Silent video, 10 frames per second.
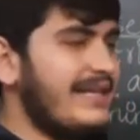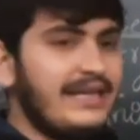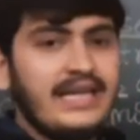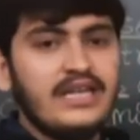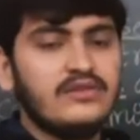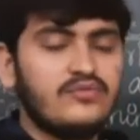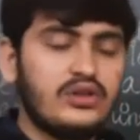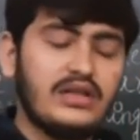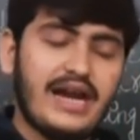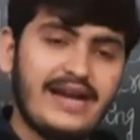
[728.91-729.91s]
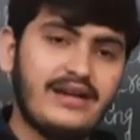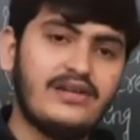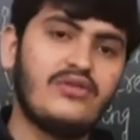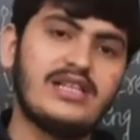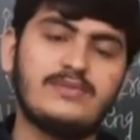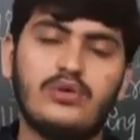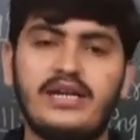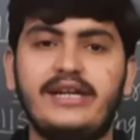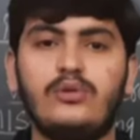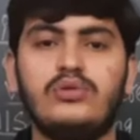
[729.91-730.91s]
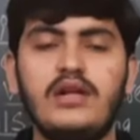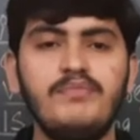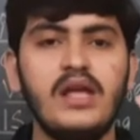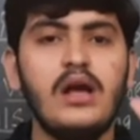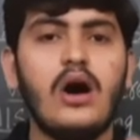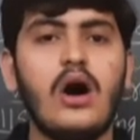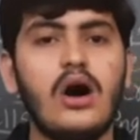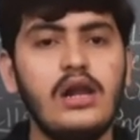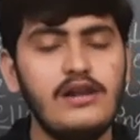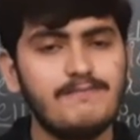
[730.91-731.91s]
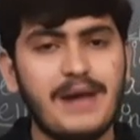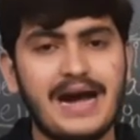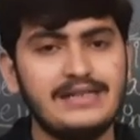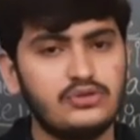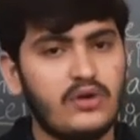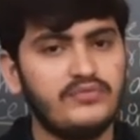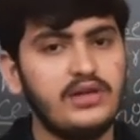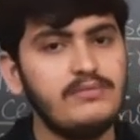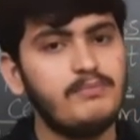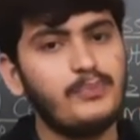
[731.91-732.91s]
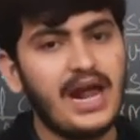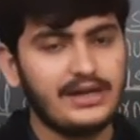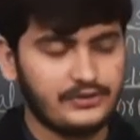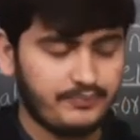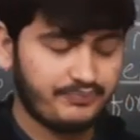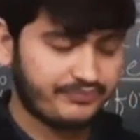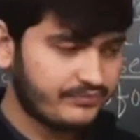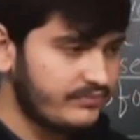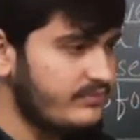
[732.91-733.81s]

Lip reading: the leaves for the and transported to the all parts of the plant.